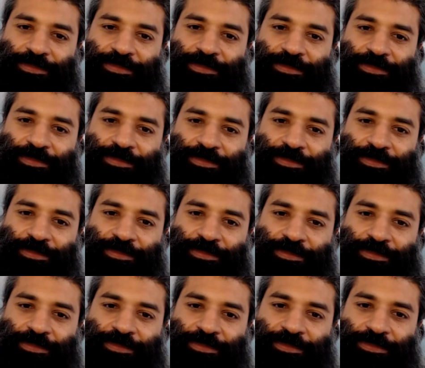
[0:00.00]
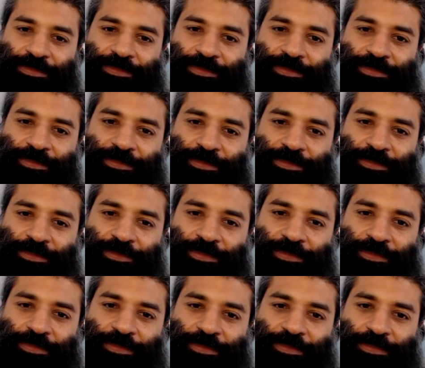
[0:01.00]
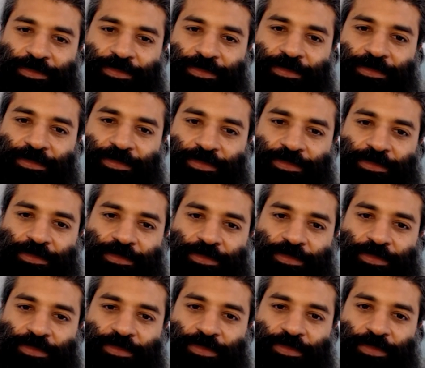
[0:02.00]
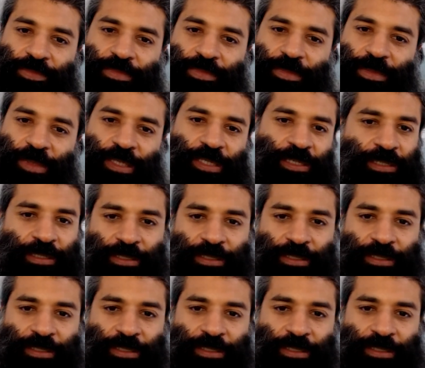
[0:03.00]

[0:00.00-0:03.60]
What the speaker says: No words are spoken by the person on screen.